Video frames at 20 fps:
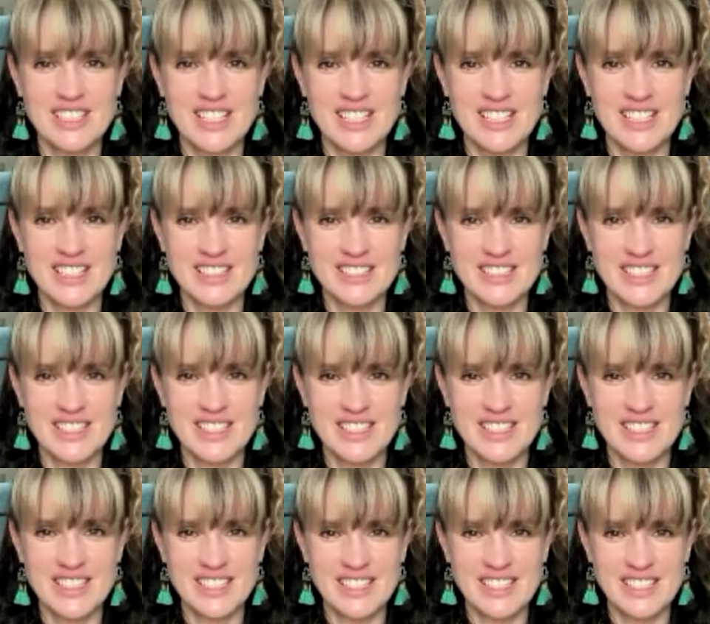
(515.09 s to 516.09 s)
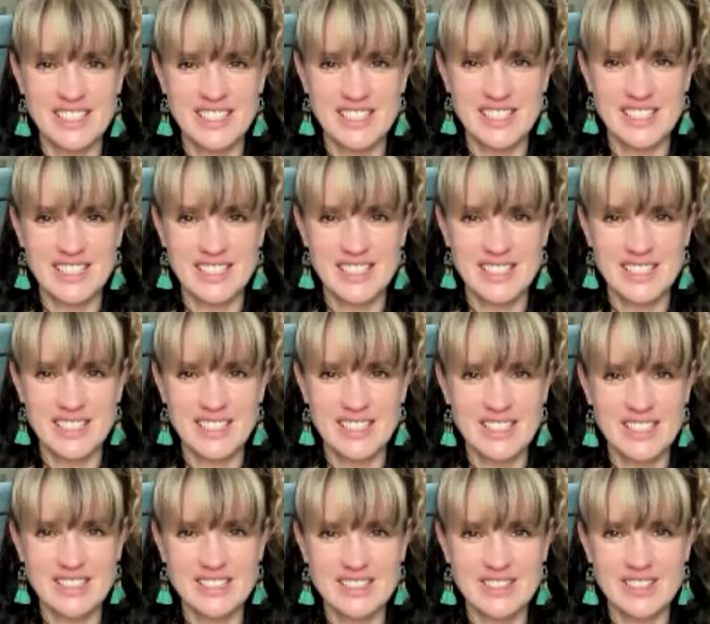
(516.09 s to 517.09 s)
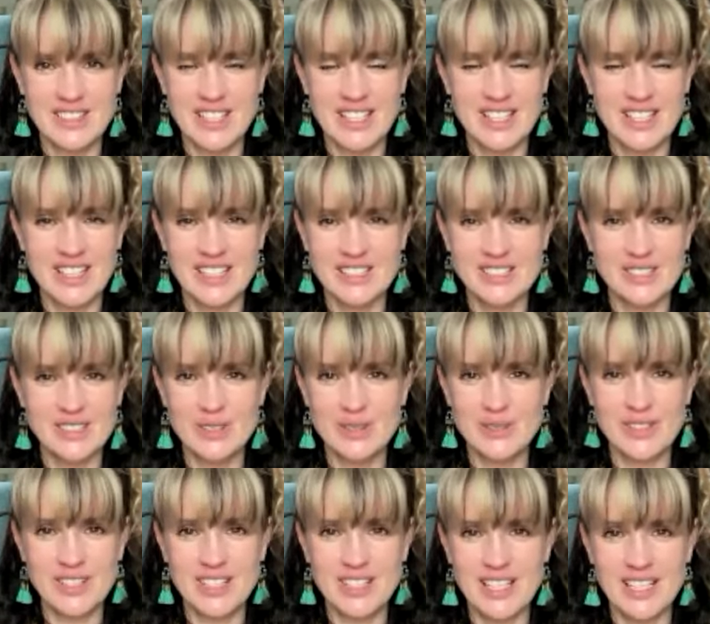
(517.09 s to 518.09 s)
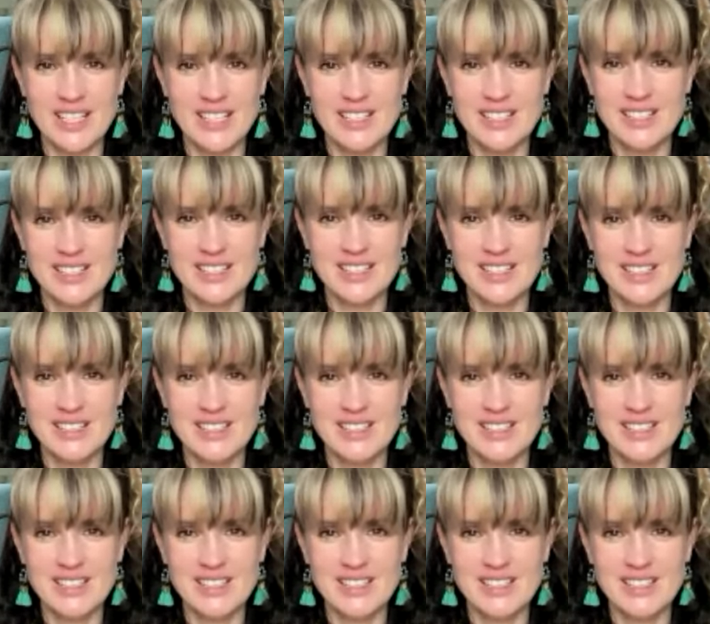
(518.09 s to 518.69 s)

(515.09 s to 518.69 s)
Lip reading: things. It's got nothing to do with that.